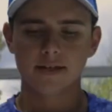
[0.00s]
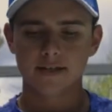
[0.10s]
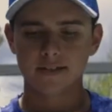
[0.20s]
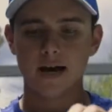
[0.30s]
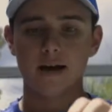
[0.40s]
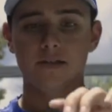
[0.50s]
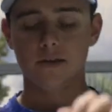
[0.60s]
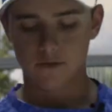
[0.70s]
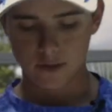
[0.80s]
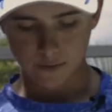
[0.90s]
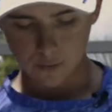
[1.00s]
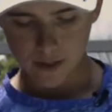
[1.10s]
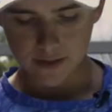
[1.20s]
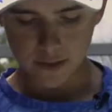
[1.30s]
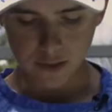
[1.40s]
size difference
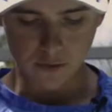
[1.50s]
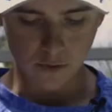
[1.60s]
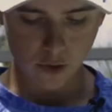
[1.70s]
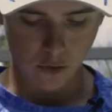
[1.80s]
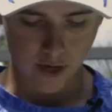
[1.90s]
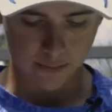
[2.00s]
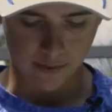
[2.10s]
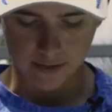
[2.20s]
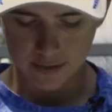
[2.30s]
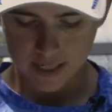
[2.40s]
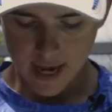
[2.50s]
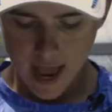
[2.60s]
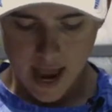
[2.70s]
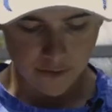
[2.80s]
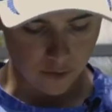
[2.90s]
between these 2 crankbaits.
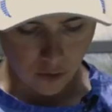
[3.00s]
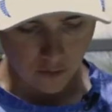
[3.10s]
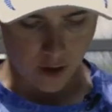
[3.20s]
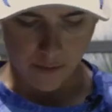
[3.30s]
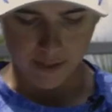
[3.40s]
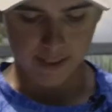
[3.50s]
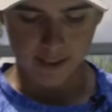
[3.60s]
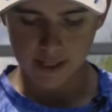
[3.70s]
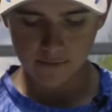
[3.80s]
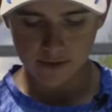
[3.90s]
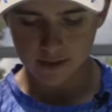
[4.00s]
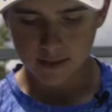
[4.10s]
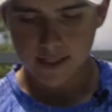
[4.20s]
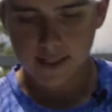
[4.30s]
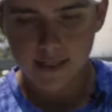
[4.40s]
And they're all that way. Like, even
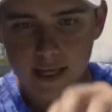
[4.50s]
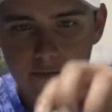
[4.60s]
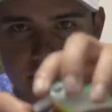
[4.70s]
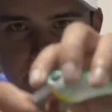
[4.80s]
the